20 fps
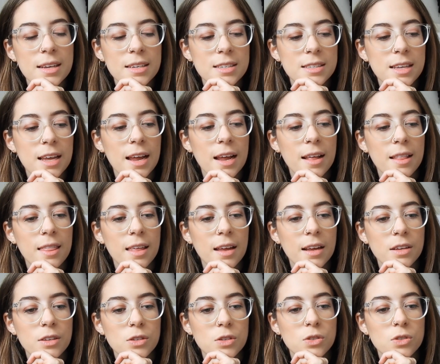like seeing
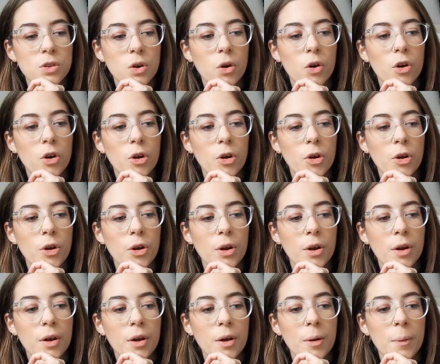things
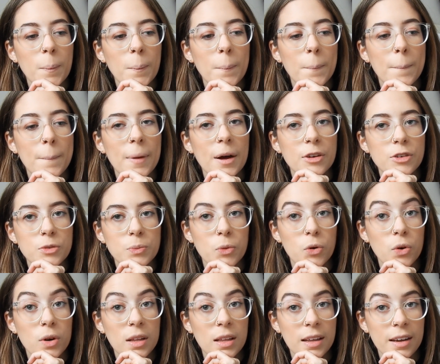so much
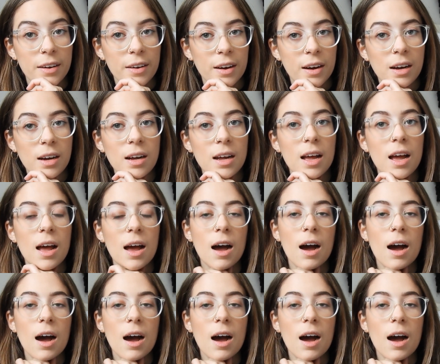more clearer.